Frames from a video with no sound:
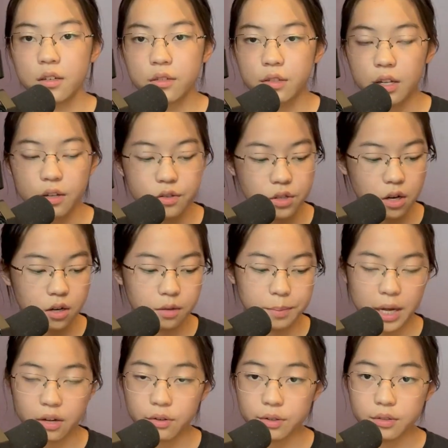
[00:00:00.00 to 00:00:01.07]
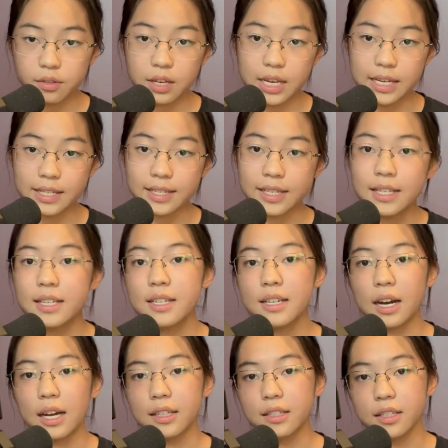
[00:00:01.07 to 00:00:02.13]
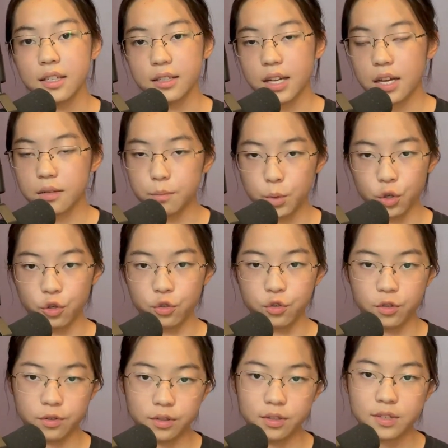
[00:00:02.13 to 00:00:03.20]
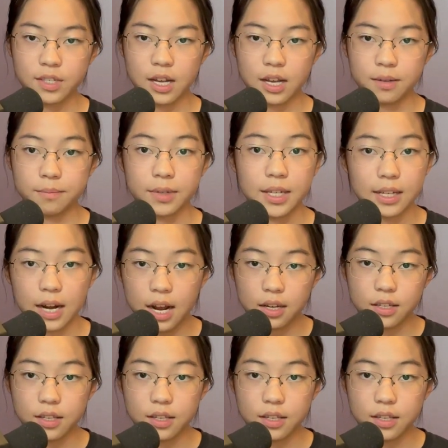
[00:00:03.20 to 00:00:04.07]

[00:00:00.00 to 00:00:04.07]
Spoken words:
Now let's talk about a key idea that emerged during this time, and that